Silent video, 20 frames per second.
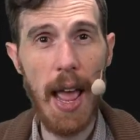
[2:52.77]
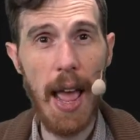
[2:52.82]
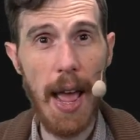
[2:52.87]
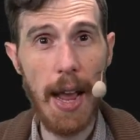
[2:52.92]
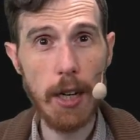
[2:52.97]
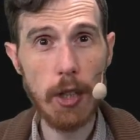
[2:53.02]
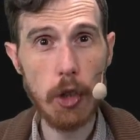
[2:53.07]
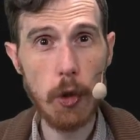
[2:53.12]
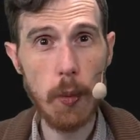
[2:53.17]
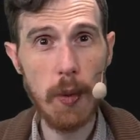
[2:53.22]

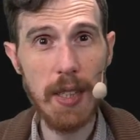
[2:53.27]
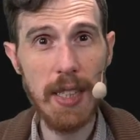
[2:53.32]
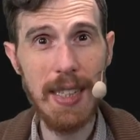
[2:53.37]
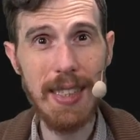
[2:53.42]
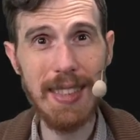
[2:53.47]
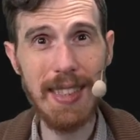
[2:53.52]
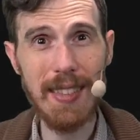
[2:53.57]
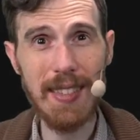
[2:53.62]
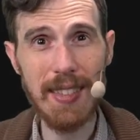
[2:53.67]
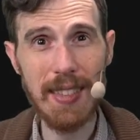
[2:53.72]
actually
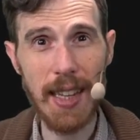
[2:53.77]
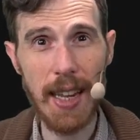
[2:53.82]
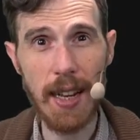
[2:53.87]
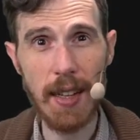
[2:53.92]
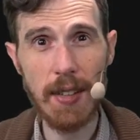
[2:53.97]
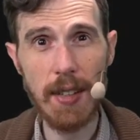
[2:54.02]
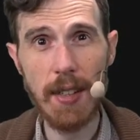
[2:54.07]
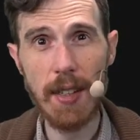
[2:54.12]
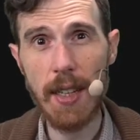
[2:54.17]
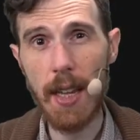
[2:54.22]

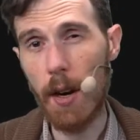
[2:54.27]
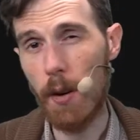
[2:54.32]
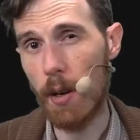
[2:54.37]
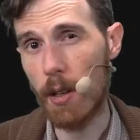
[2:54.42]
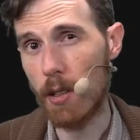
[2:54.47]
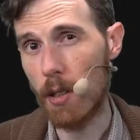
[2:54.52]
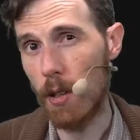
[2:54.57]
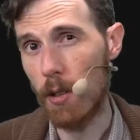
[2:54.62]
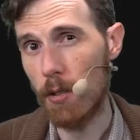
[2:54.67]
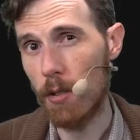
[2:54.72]
distinct
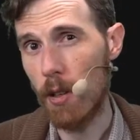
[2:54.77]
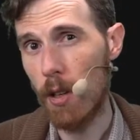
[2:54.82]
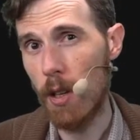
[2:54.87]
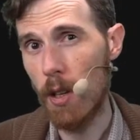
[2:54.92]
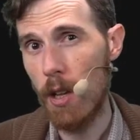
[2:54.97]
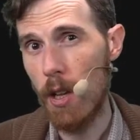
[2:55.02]
characters.